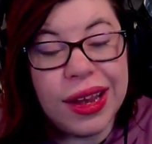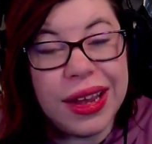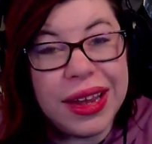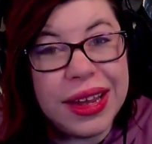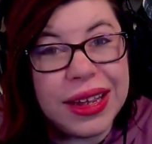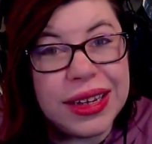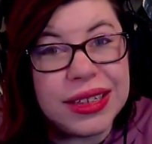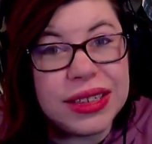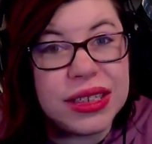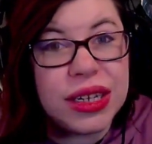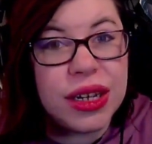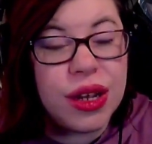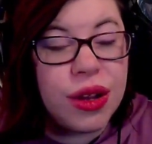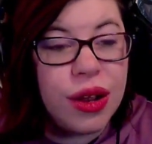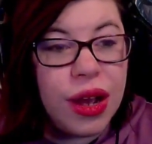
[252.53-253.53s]
And
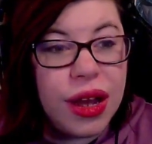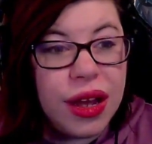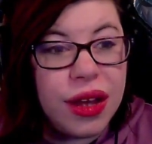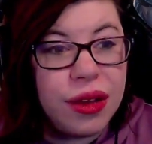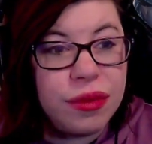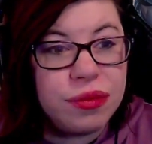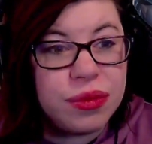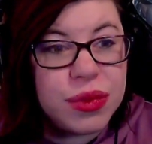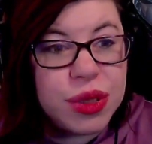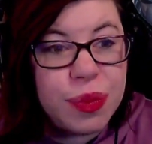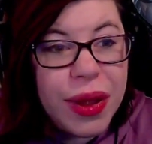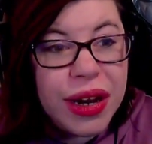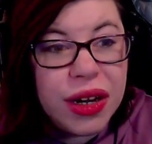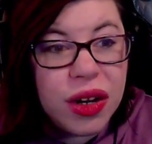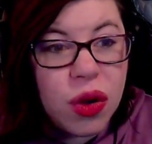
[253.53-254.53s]
uh,
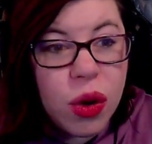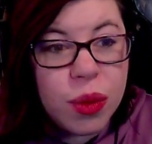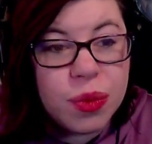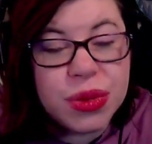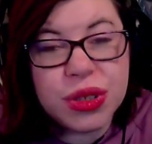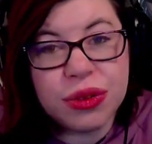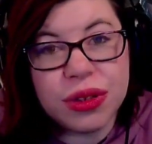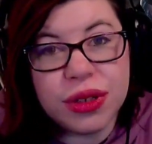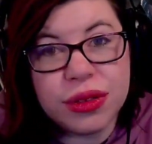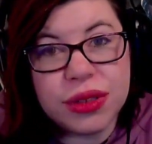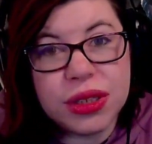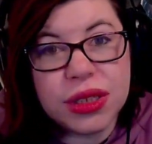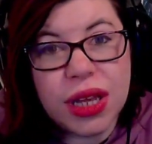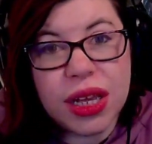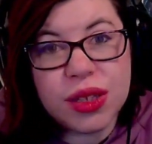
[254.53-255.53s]
spend a corpse to reduce
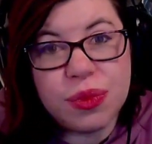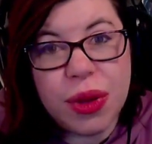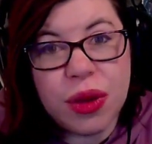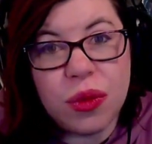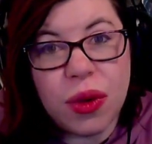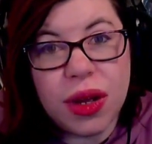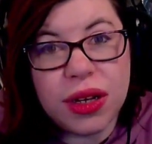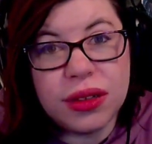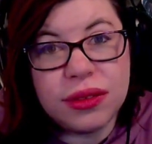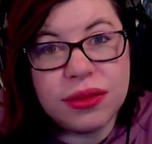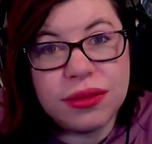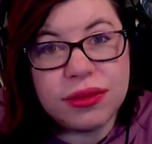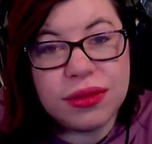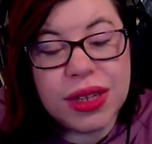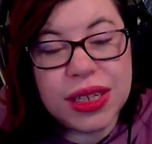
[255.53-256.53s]
its cost by
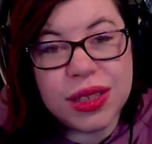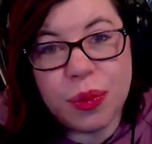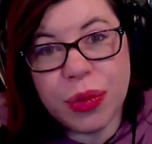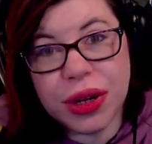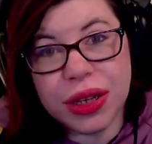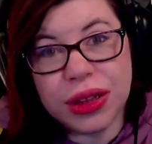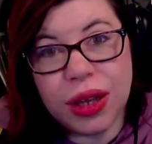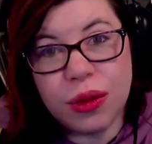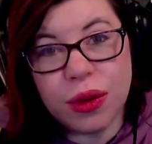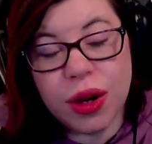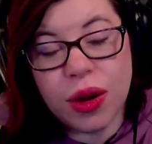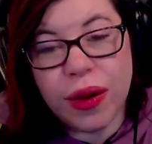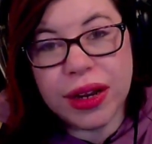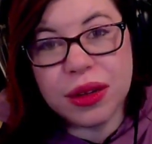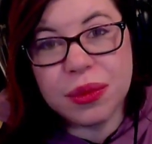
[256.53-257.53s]
one is a pretty low
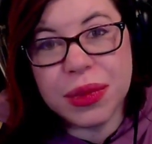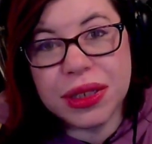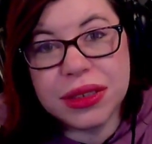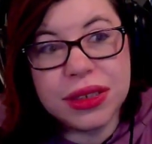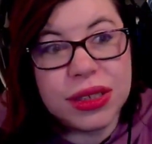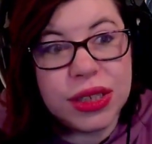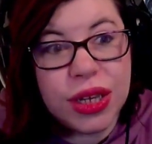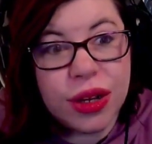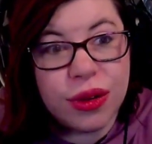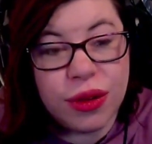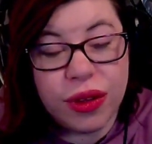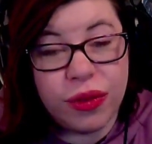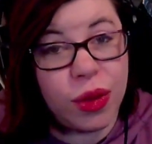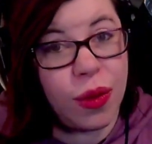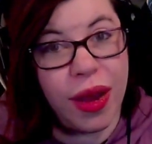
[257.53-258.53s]
requirement. So
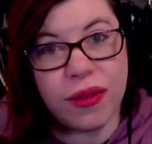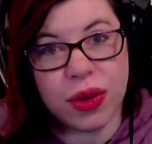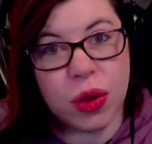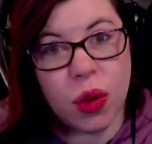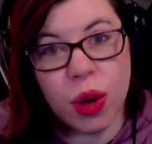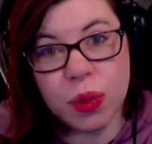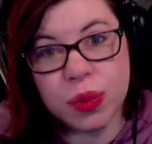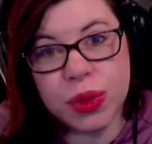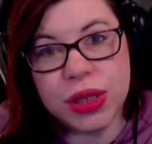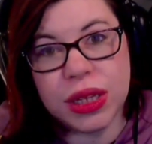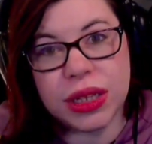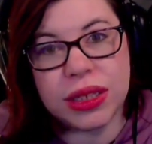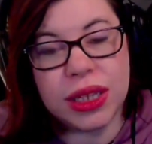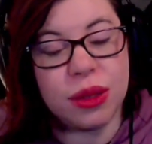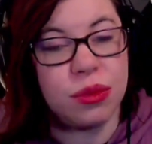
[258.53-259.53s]
if you have a corpse,
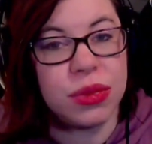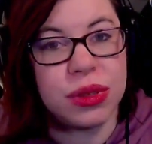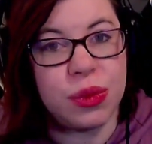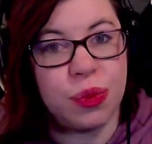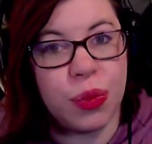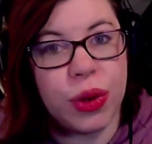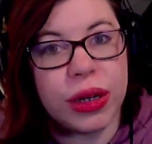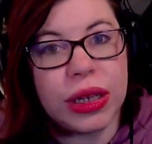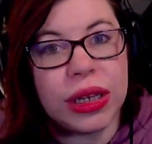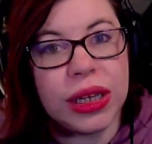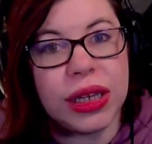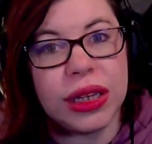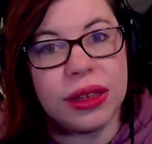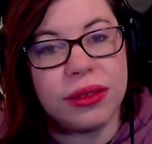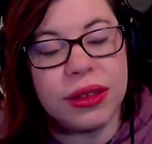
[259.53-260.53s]
it seems pretty
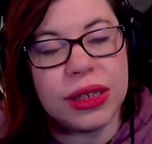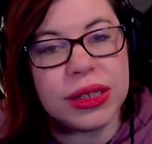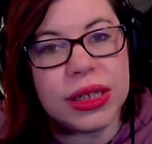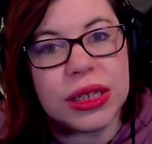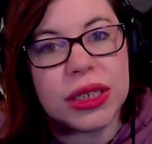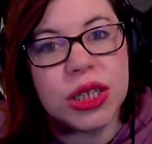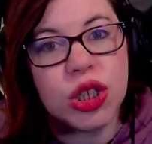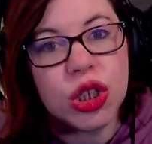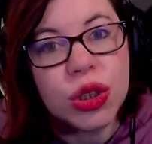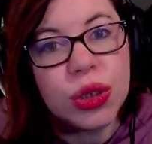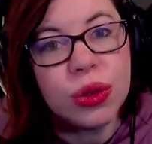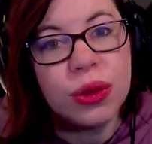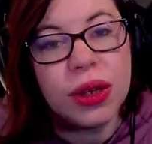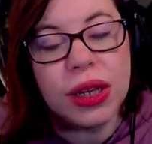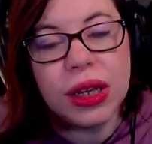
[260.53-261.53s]
easy to
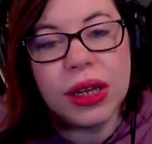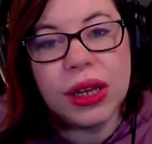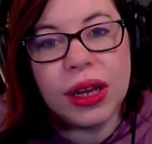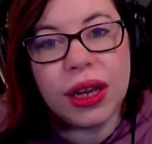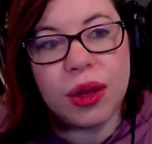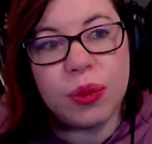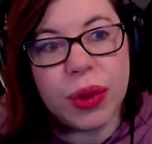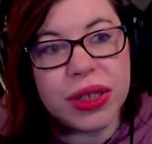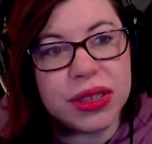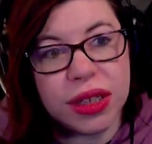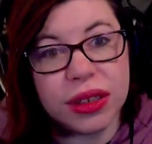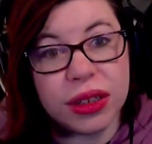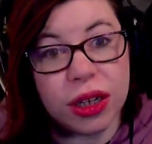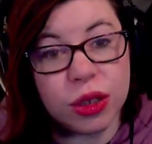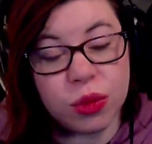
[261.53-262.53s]
do uh, based
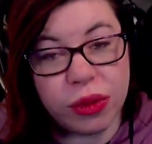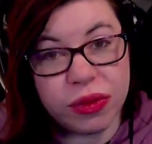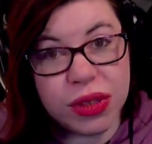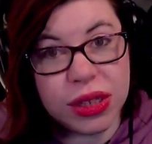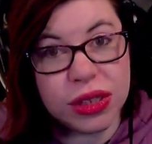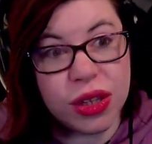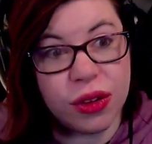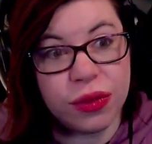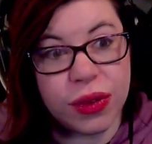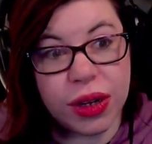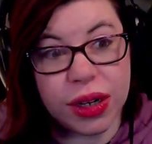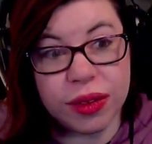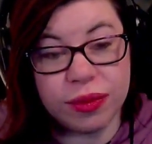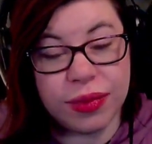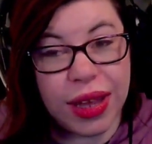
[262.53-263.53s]
on the cards we've seen so
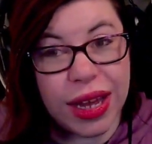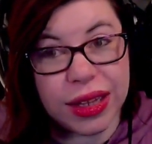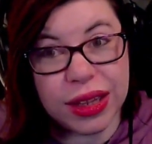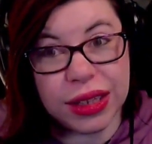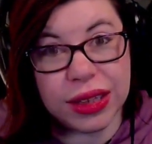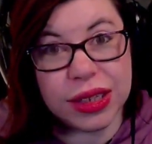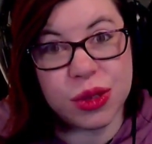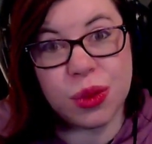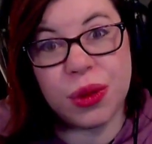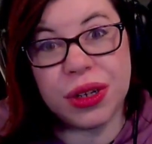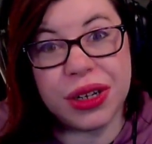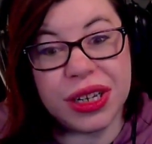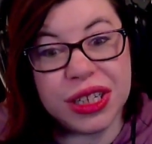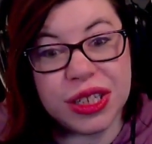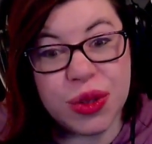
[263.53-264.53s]
far. I think this
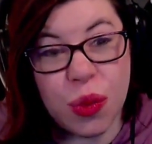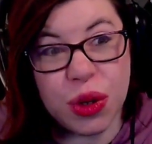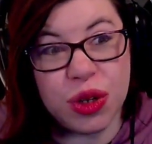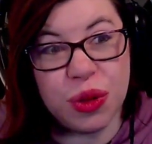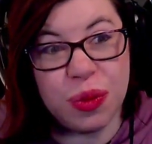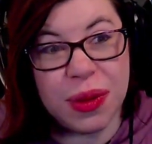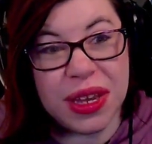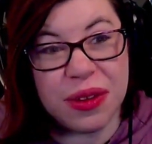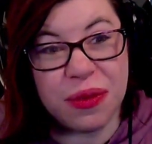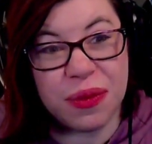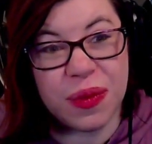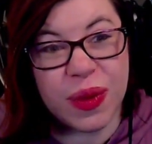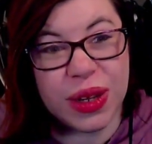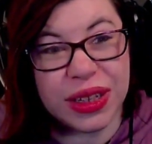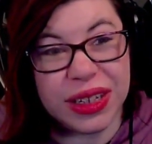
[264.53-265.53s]
one is going to be
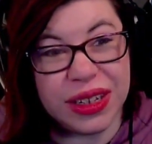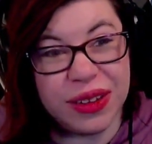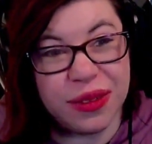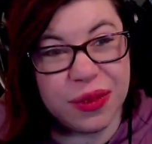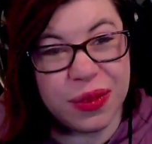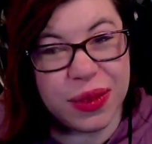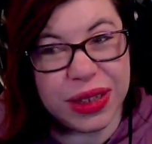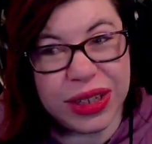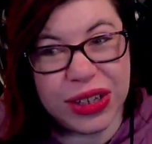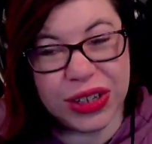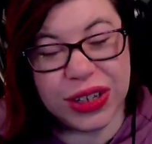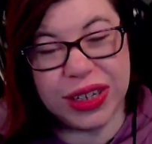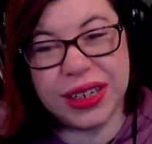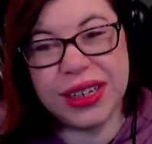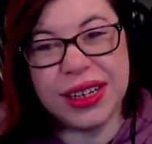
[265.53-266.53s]
really, really
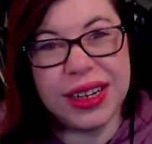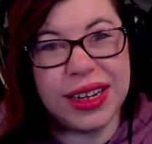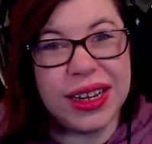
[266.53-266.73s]
good.